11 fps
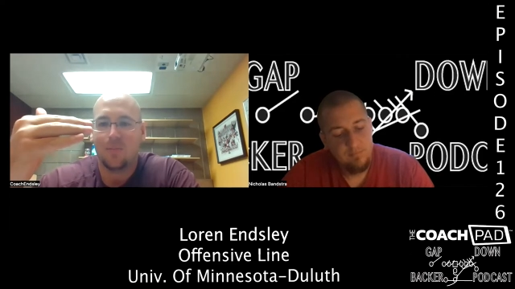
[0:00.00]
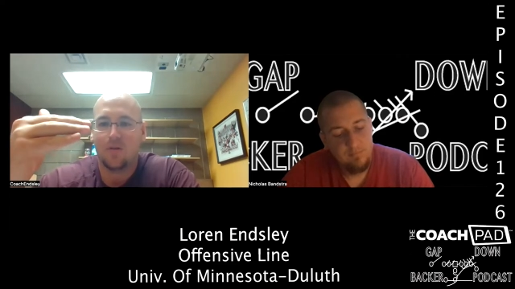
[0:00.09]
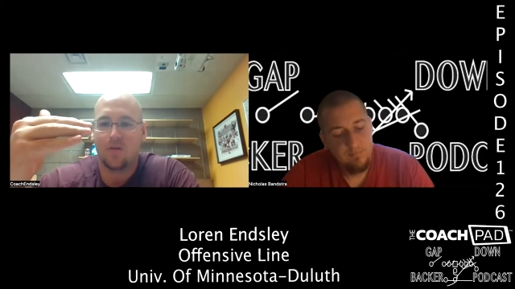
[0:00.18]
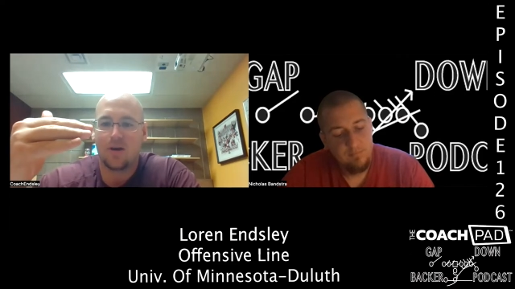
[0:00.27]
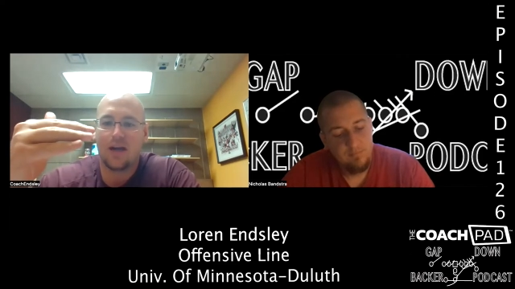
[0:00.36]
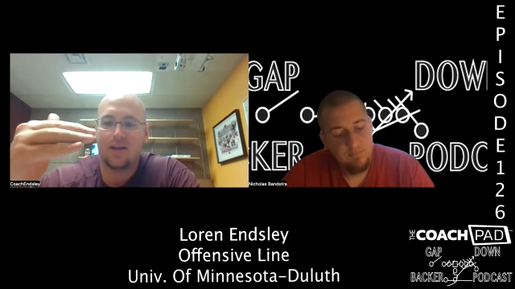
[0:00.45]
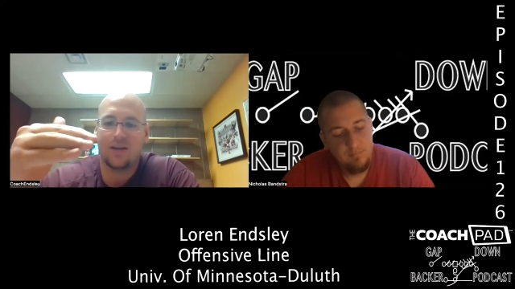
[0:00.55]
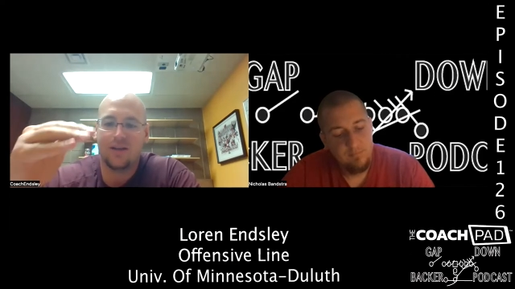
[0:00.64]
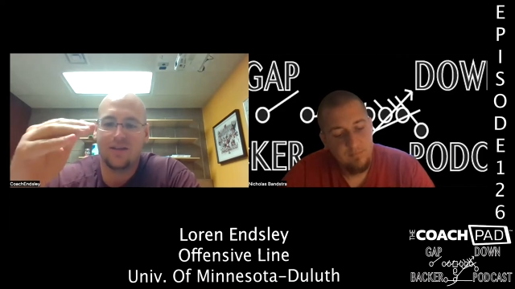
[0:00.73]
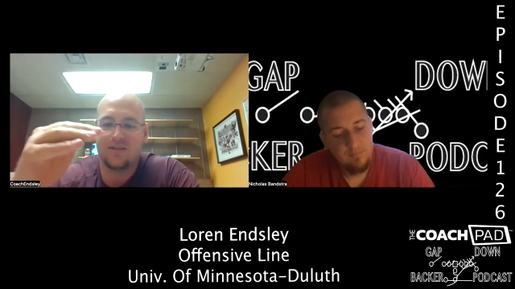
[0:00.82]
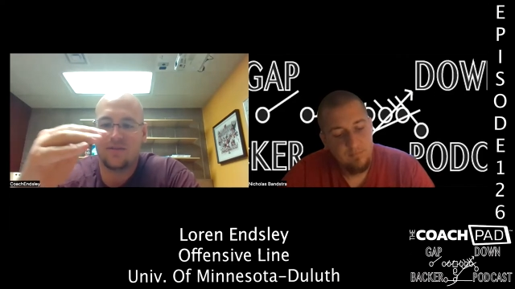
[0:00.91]
Speaker 1: But the
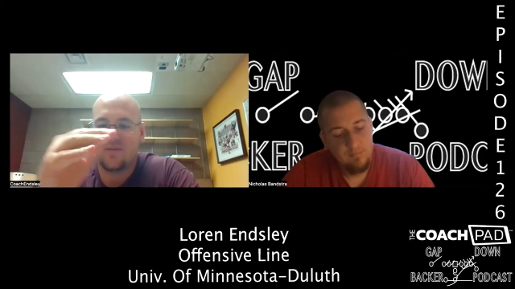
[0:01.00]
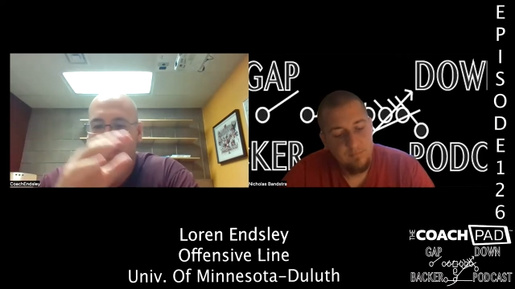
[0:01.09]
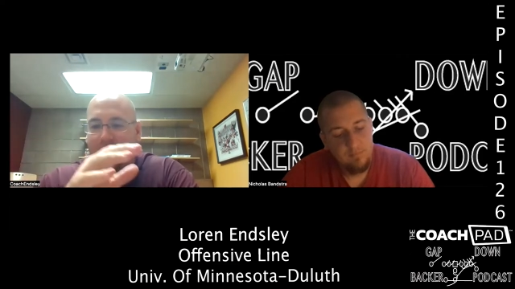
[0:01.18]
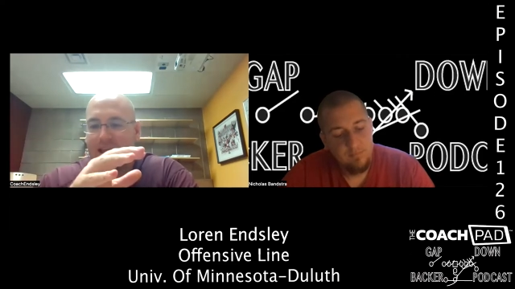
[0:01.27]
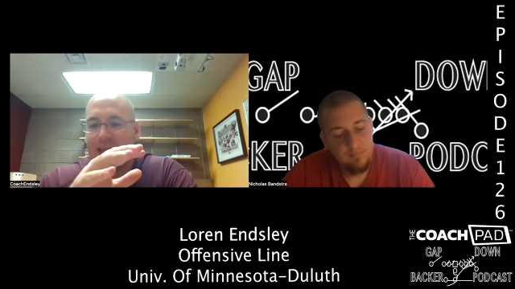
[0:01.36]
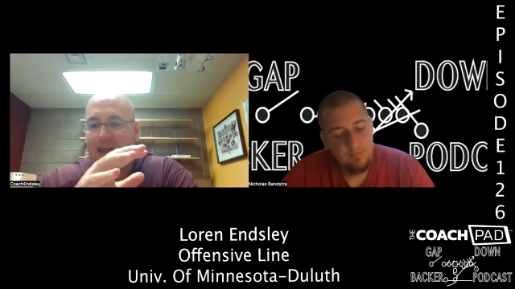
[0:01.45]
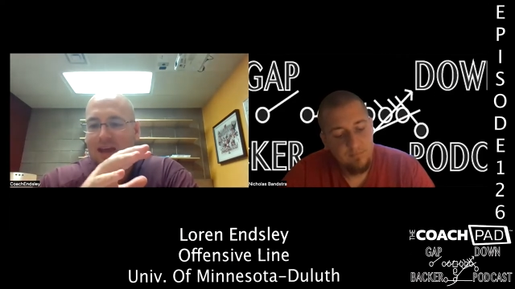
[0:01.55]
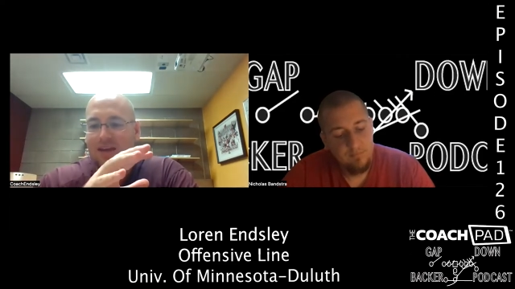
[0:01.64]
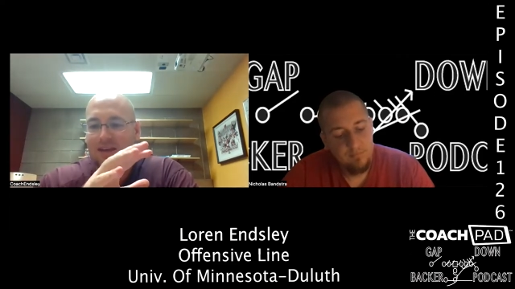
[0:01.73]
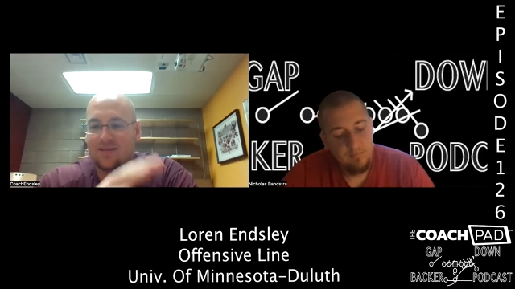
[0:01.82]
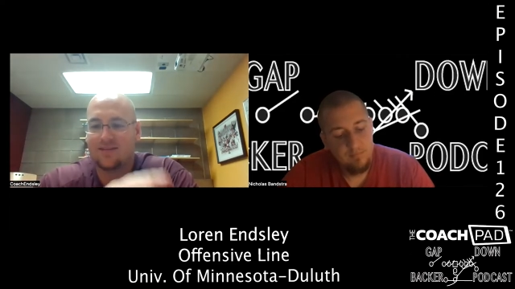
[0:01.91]
reality is, if they
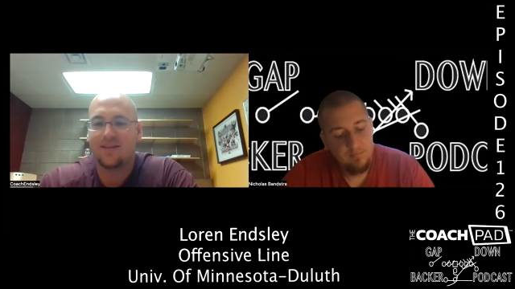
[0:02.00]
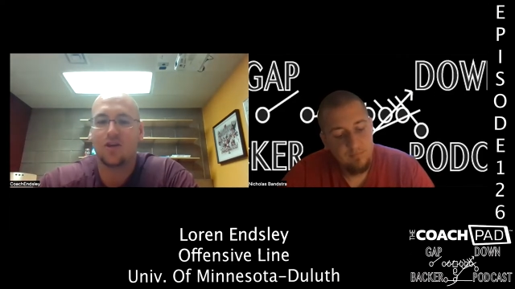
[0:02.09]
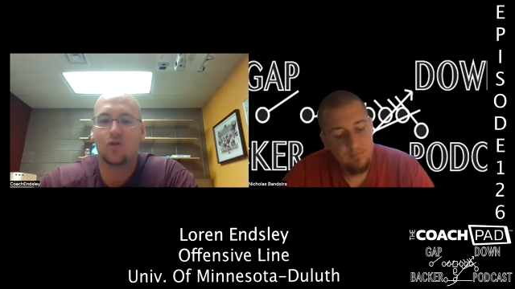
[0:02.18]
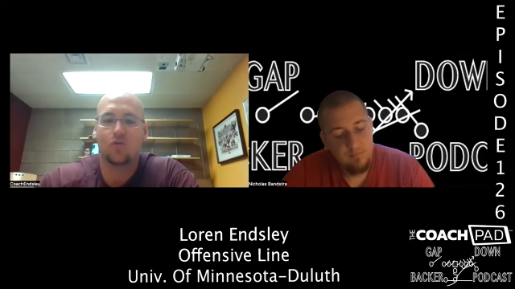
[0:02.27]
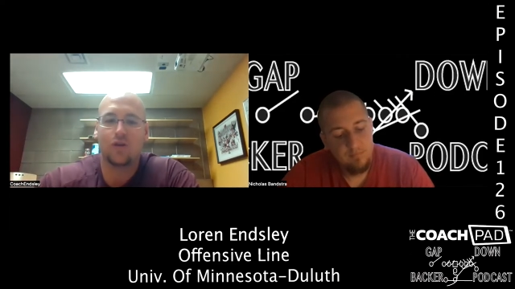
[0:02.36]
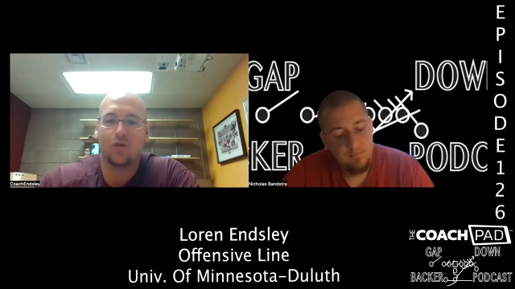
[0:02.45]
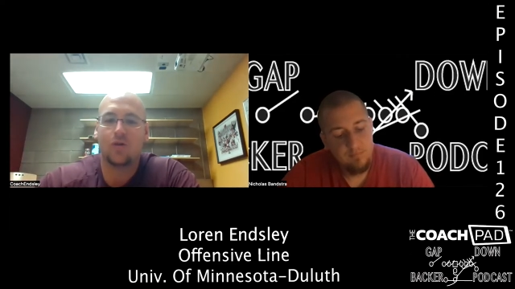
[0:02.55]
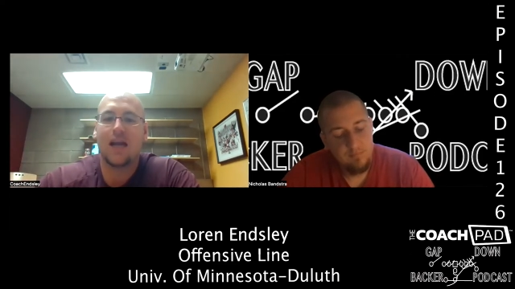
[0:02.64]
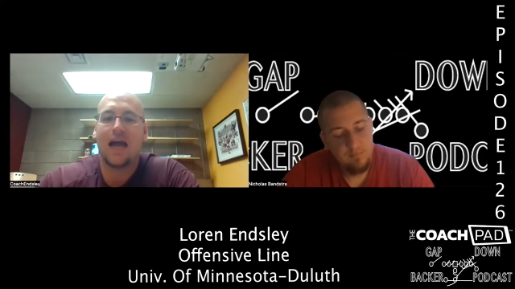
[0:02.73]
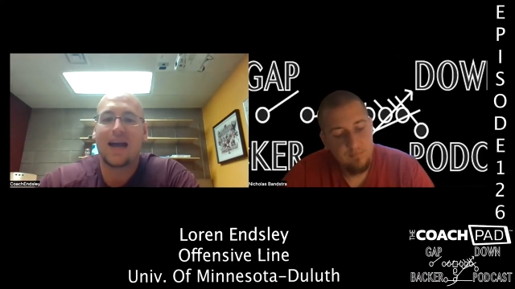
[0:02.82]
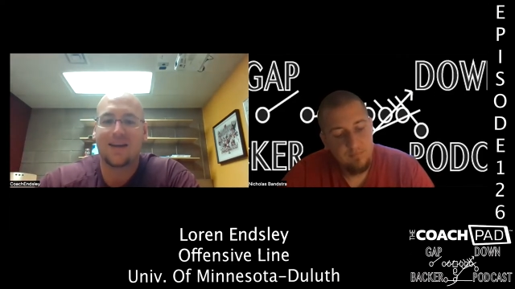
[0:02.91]
can't instinctually
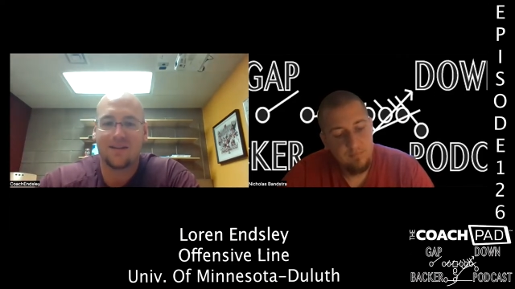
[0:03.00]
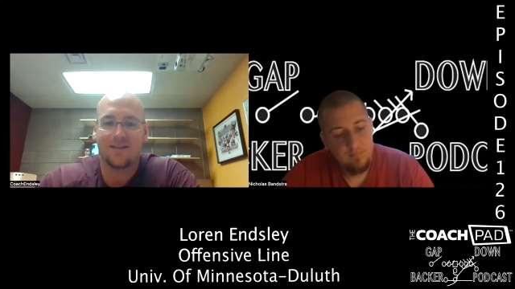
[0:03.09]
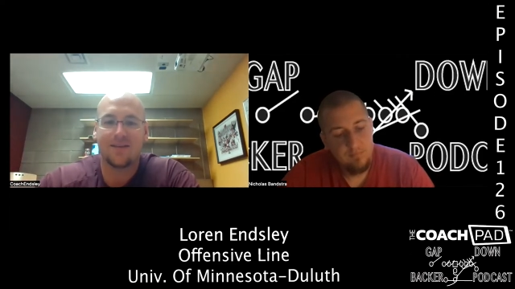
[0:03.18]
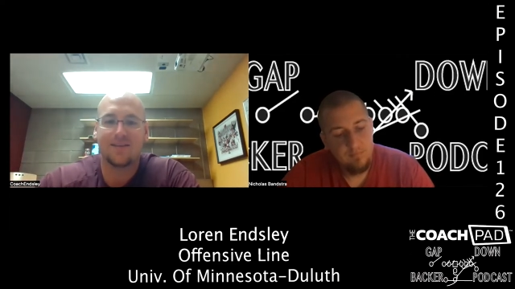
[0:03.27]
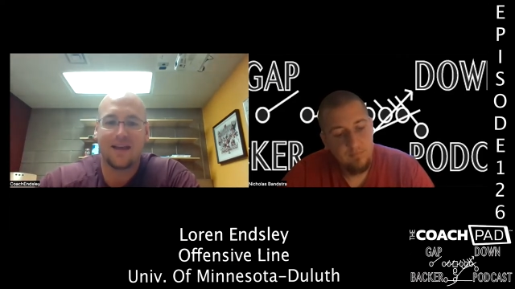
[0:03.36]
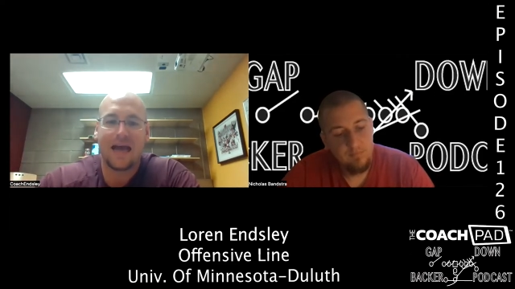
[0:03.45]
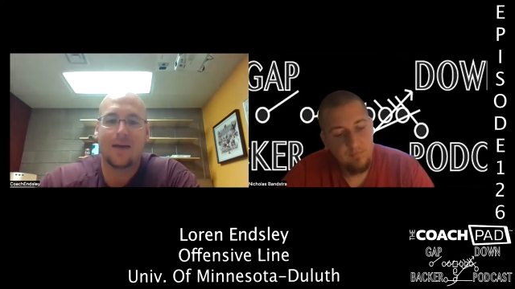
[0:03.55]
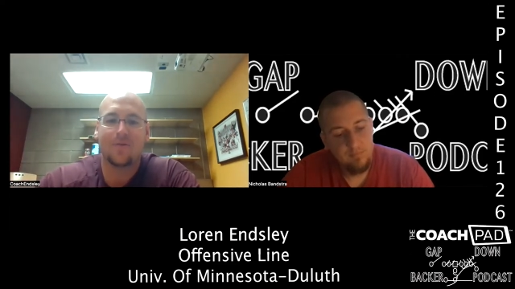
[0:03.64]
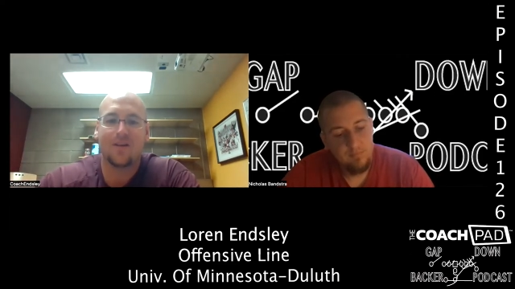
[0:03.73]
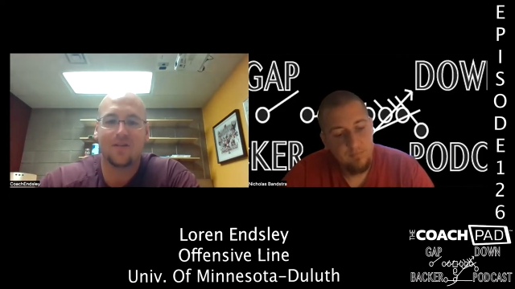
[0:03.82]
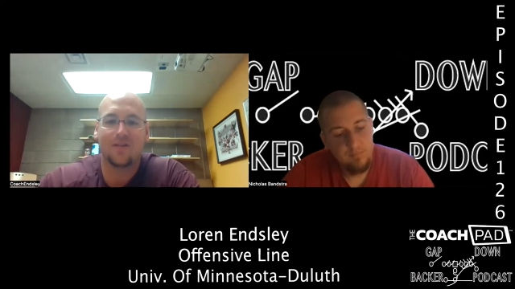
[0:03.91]
react to things that
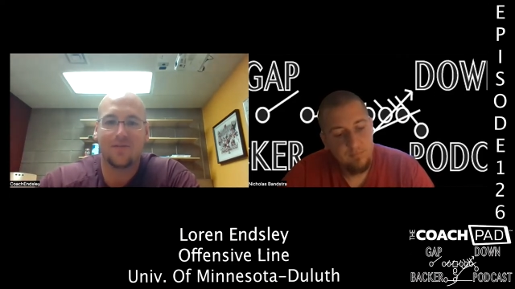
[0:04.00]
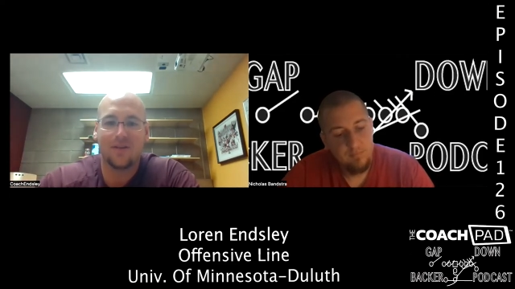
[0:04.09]
happen on the